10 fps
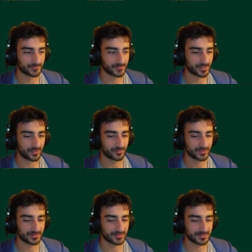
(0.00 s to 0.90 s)
I
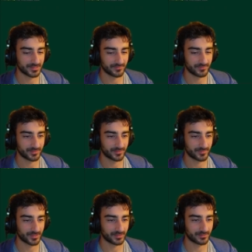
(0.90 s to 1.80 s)
wanted to see if we could
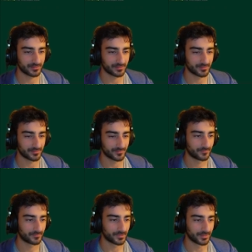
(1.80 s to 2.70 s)
make
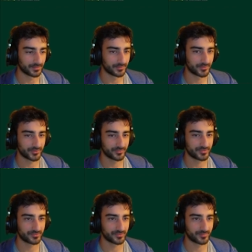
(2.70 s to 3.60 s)
um, a YouTube
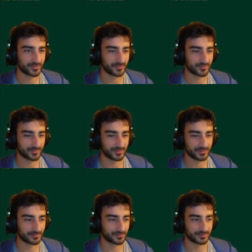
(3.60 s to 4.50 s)
to
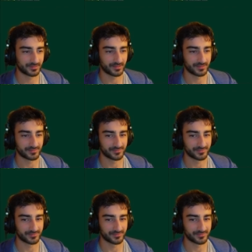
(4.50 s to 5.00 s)
MP3 kind of